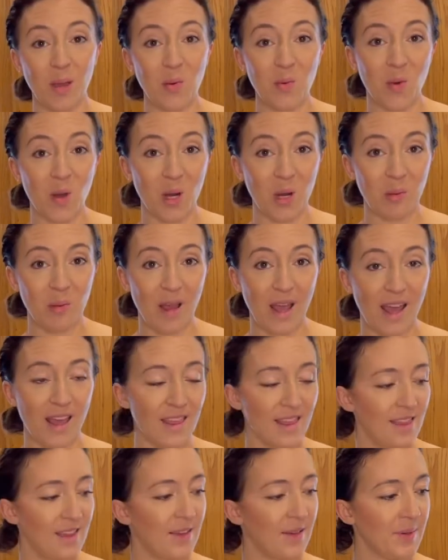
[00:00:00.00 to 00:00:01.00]
water bath
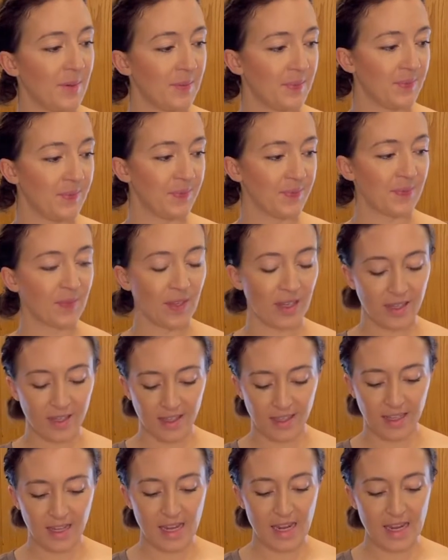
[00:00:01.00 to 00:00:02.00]

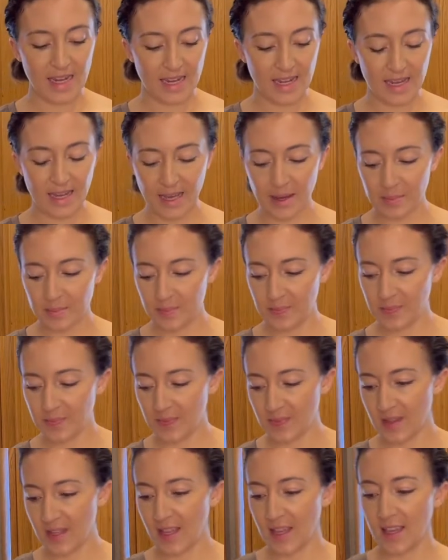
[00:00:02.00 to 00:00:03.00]
heating up,
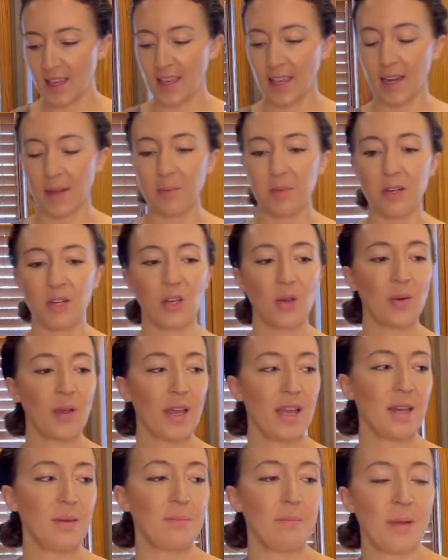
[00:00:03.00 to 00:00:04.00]
and I'm going to go
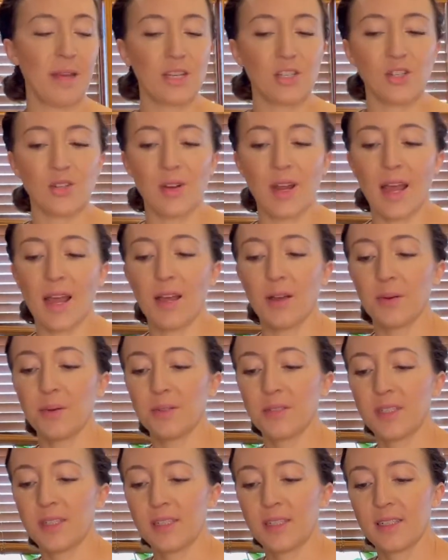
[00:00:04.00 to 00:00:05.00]
ahead and measure
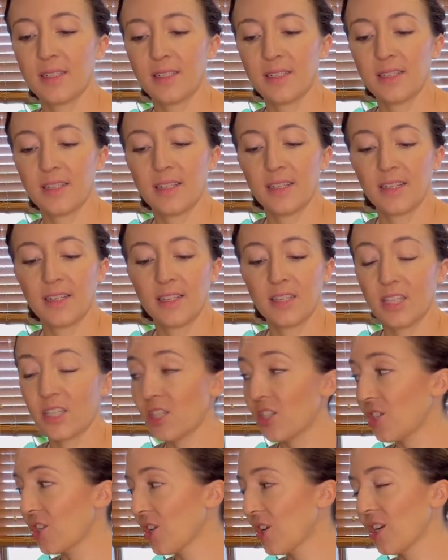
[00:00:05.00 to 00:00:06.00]
out
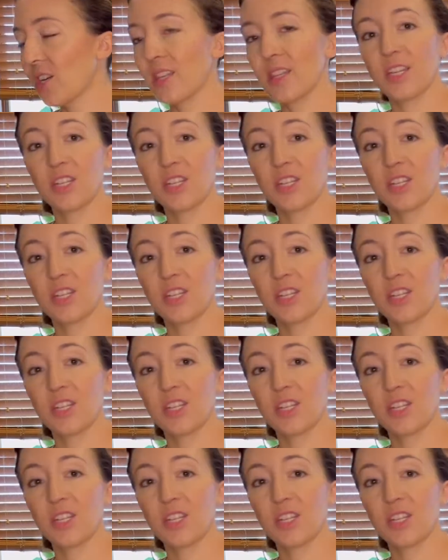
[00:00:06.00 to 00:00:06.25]
the